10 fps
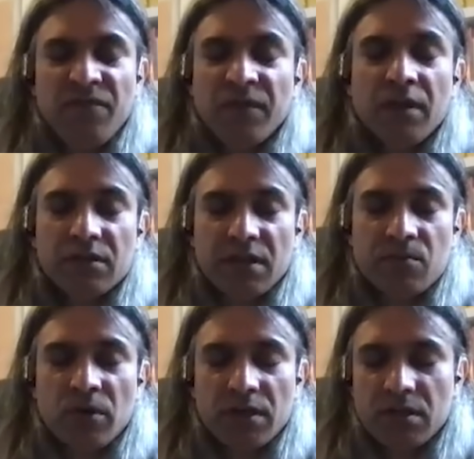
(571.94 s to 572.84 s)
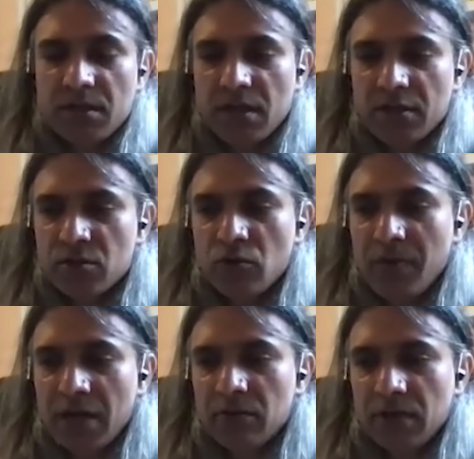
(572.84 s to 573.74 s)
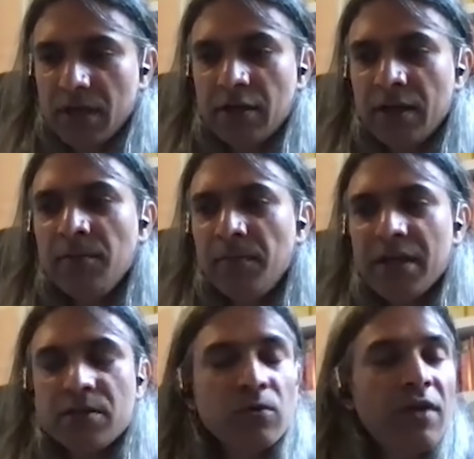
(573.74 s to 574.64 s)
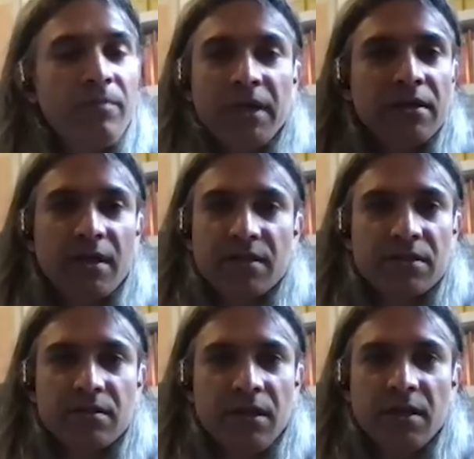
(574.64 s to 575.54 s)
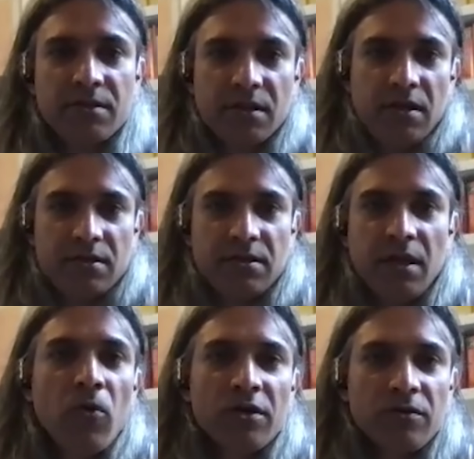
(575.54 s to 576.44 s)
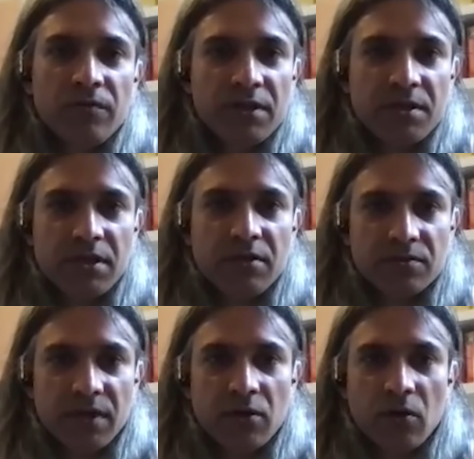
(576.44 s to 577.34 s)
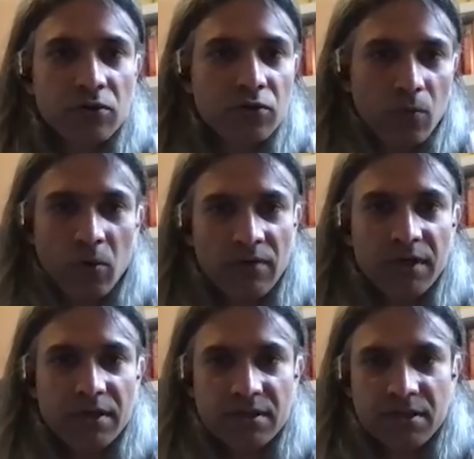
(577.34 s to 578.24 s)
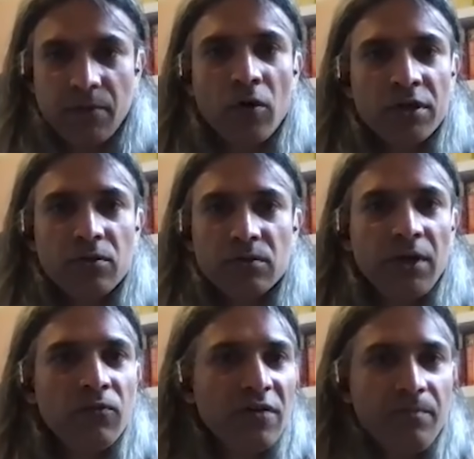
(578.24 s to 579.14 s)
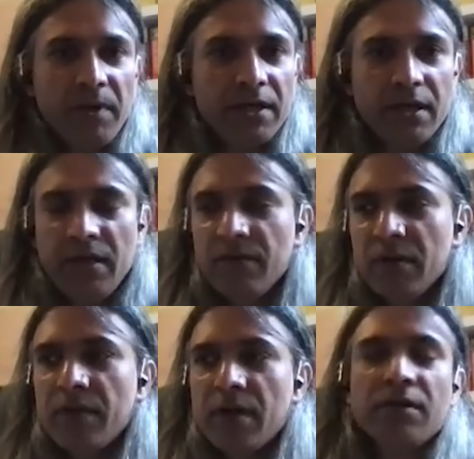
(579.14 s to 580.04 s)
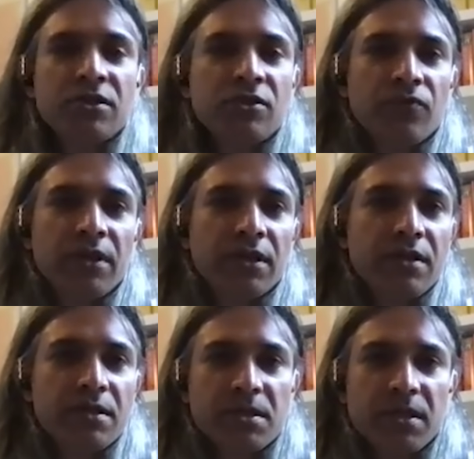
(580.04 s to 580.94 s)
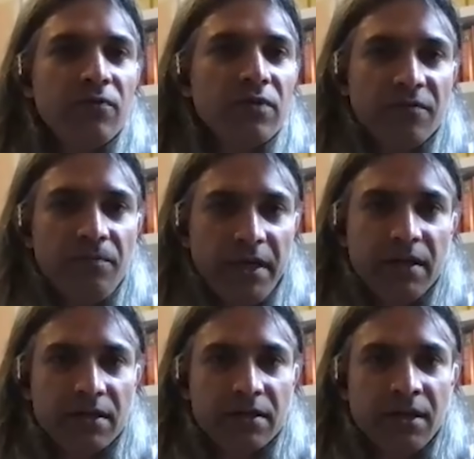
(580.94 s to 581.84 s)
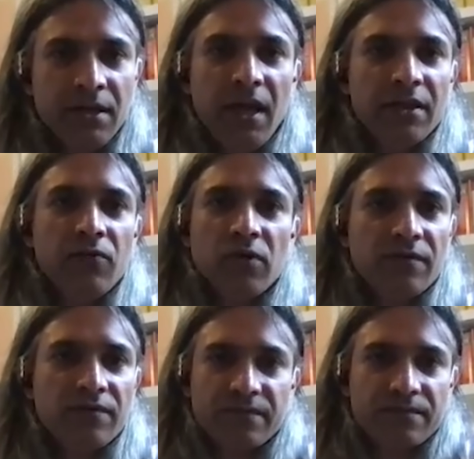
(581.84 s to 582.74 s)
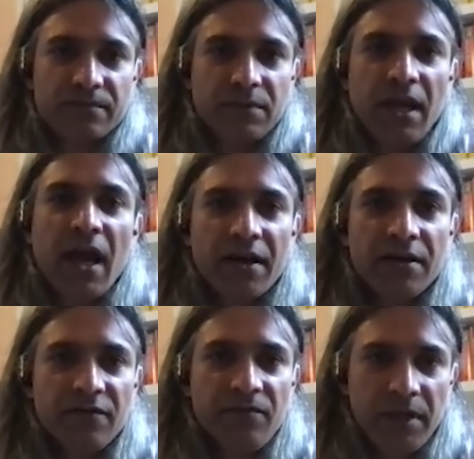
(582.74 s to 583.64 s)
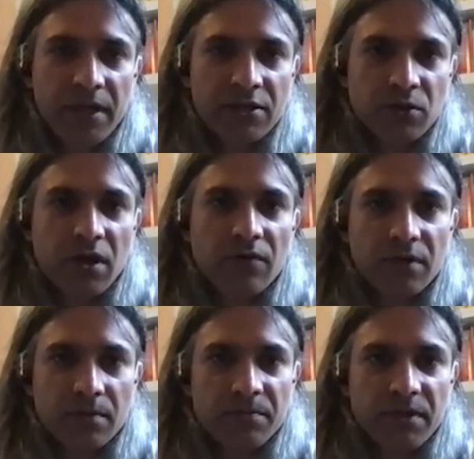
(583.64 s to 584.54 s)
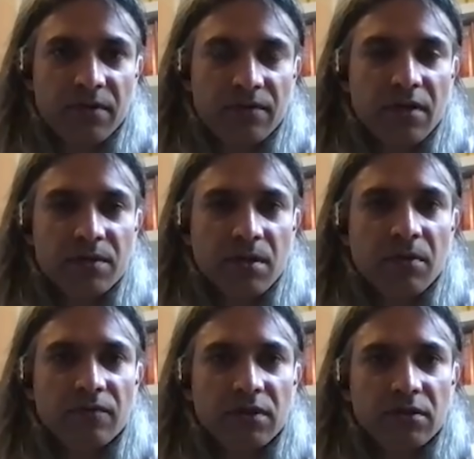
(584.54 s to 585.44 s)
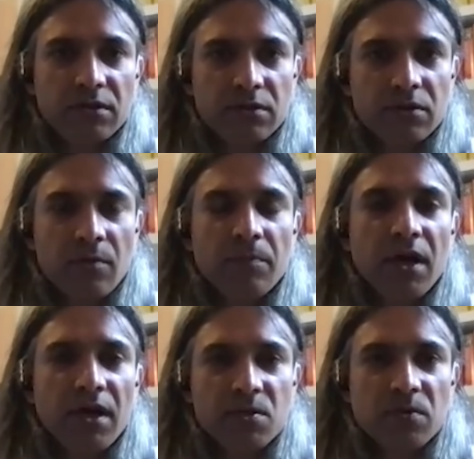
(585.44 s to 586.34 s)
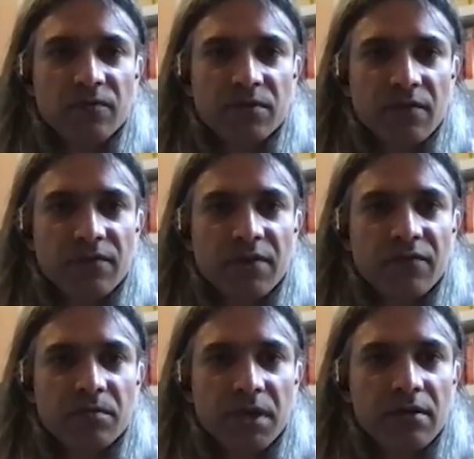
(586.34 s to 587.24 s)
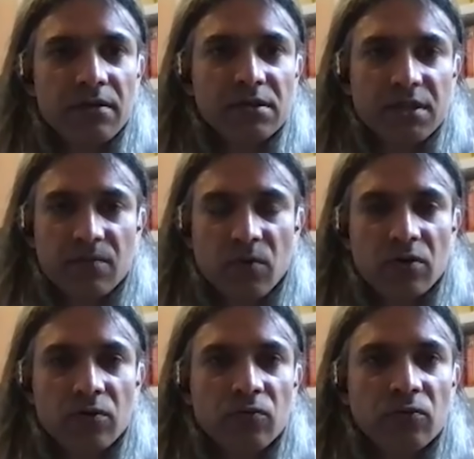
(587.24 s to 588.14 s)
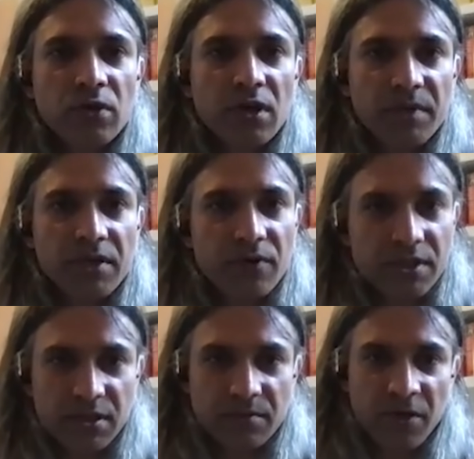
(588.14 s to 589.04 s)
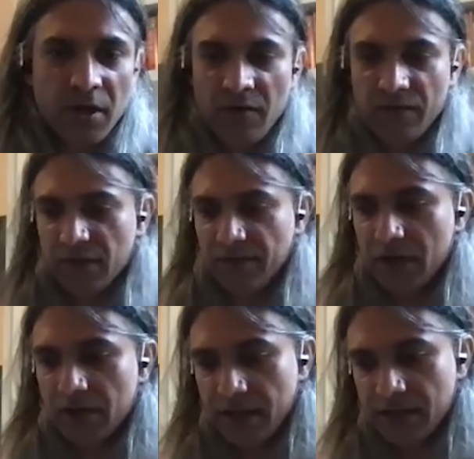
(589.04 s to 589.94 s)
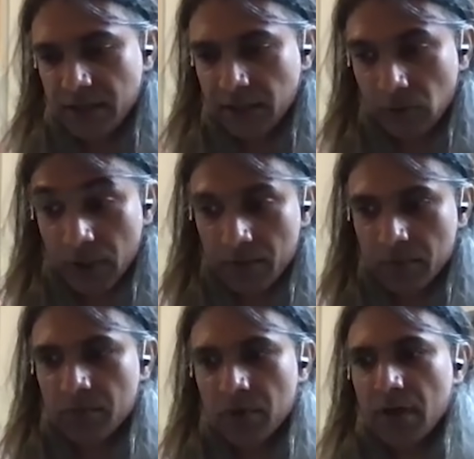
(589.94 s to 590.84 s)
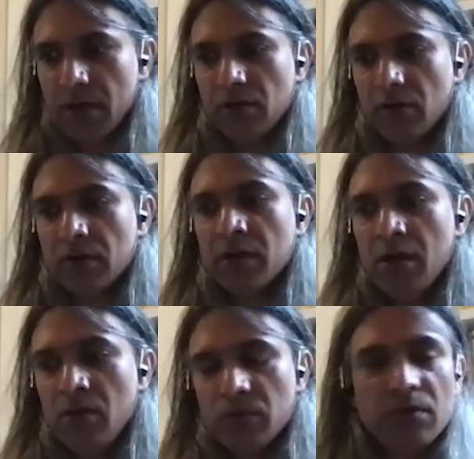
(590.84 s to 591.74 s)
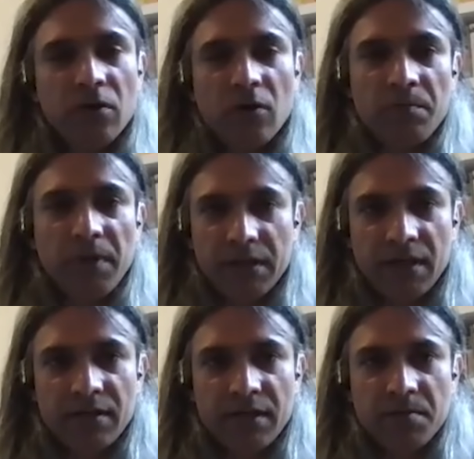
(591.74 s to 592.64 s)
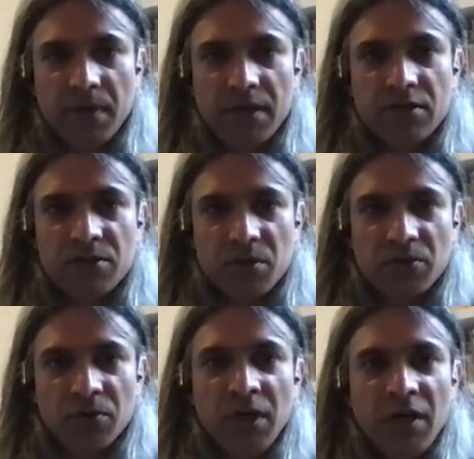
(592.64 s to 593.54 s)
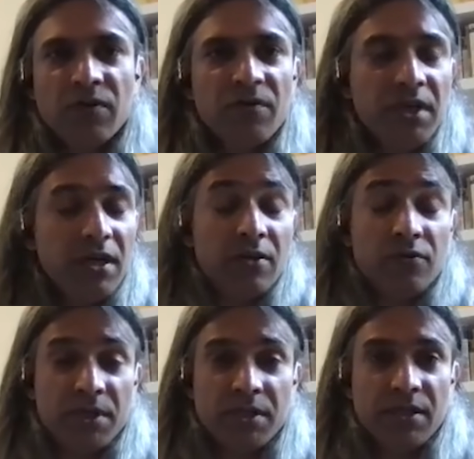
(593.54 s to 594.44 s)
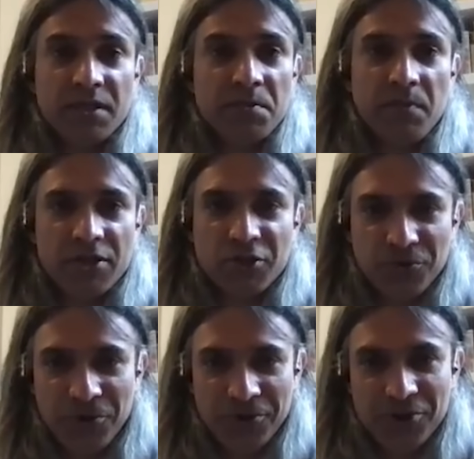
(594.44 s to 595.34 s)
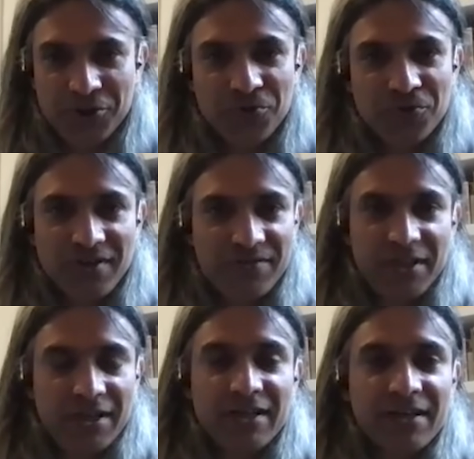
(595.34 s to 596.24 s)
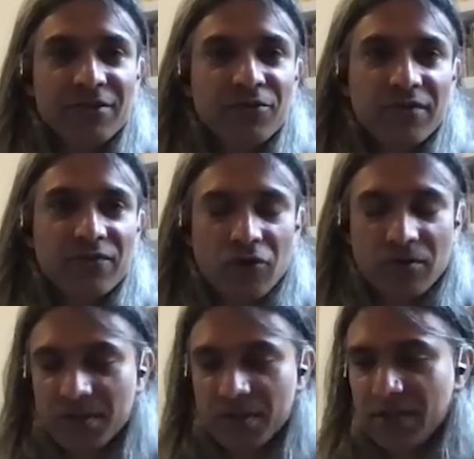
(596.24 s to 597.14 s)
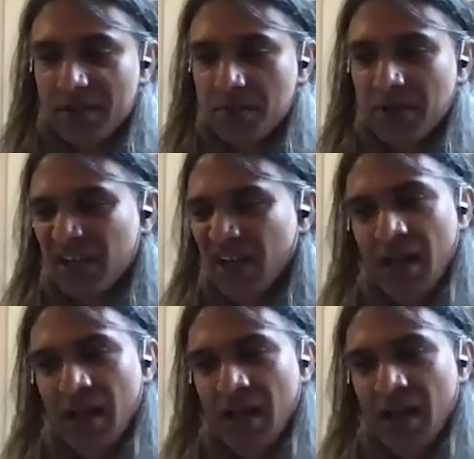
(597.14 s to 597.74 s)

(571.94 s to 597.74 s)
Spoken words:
fear. That's what I just said. I just go back to that. I think the players would have played the test. It's they wanted to win the series, right? Or whatever it is, they wanted to. They would have played, even if an understrength Indian side would have played it, and they would have they had enough players to cover up, even if there were some of the top guys who were suffering from niggles, and one or two could have been rested for the final test, including Bumrah, I thought, would not play that test match. So it would have been an interesting test match to watch. Who would have it? England could have drawn the series. But